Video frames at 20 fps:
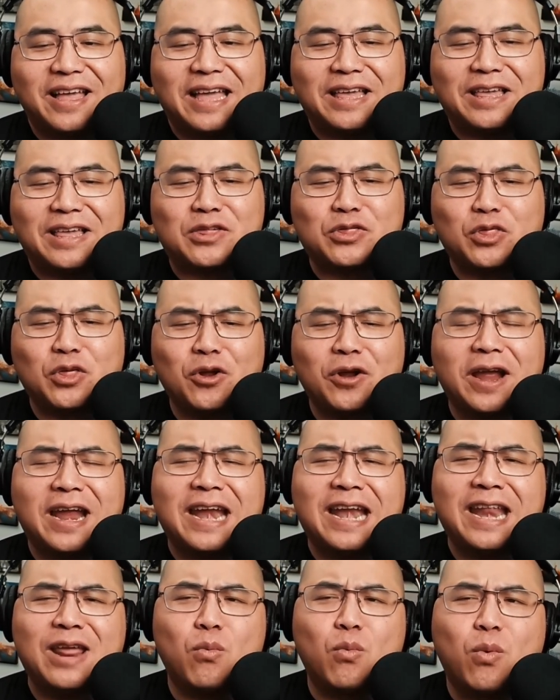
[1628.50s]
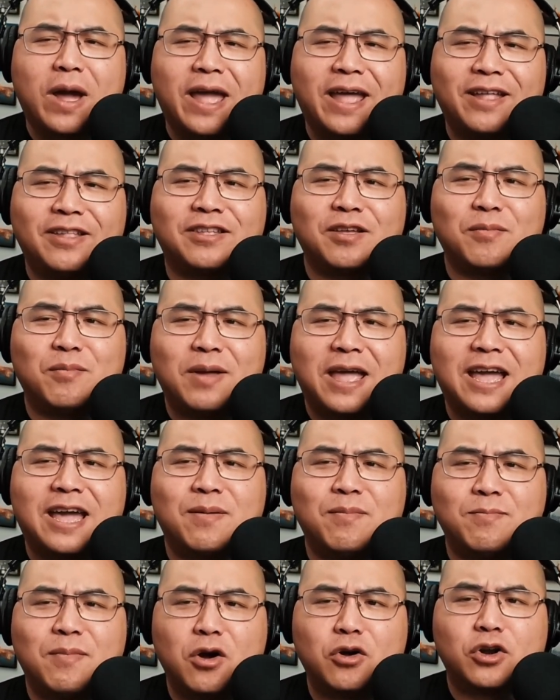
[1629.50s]
Is there any way to make
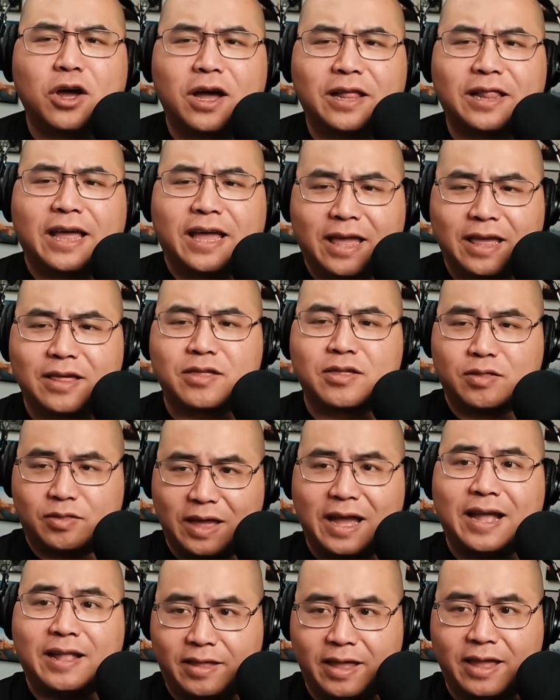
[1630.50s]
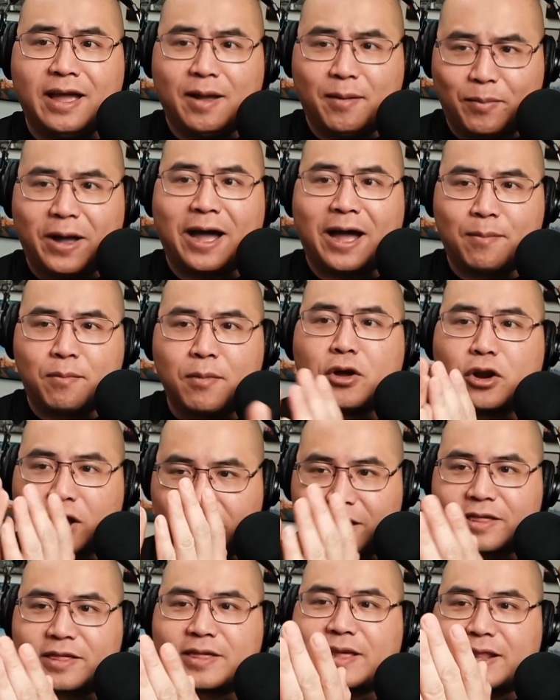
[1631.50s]
MODOK like the idea behind MODOK
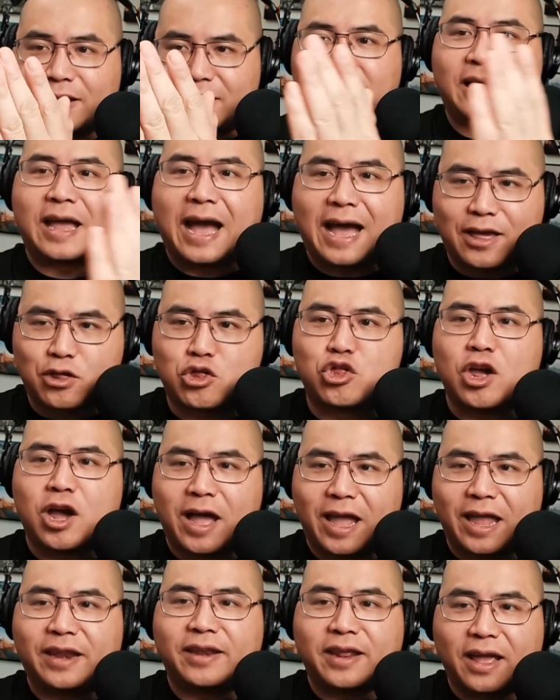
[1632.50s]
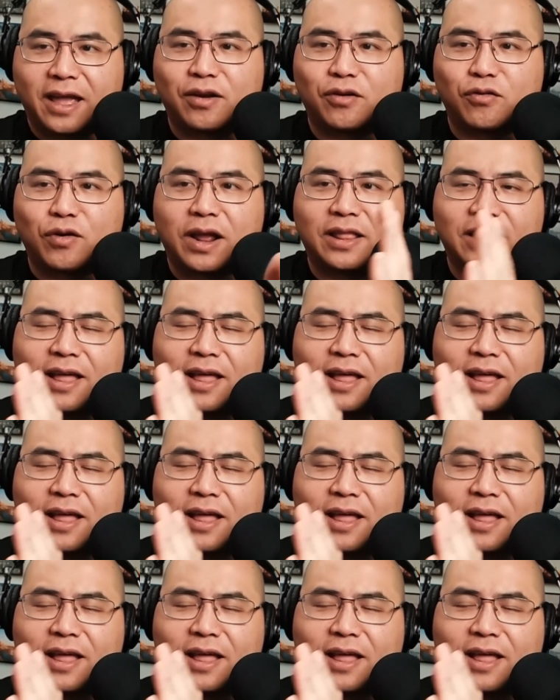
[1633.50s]
is that it's a guy's giant head, right?